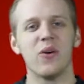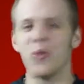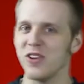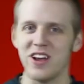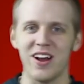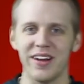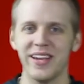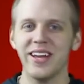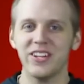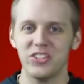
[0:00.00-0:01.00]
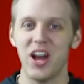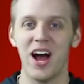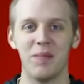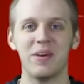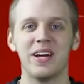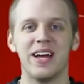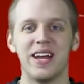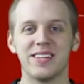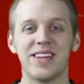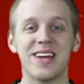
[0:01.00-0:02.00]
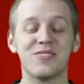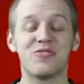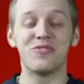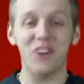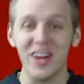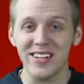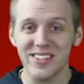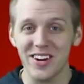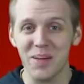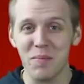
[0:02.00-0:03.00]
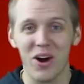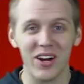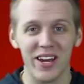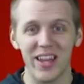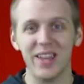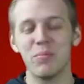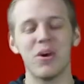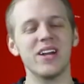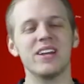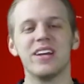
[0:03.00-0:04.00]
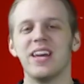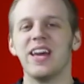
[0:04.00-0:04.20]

ordinary job. It's not as fun as internet marketing, but